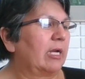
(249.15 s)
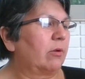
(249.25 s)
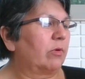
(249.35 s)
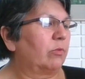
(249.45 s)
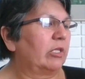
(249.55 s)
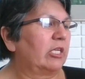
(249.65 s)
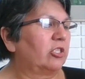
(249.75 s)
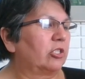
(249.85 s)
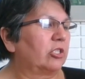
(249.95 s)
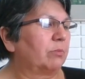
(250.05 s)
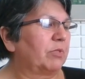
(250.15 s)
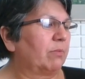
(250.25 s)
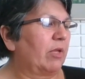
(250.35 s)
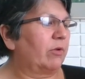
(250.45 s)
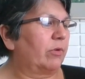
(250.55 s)
our relationship to
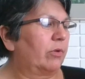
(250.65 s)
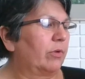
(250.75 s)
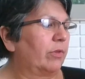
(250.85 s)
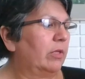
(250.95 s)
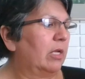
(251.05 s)
Mother Earth.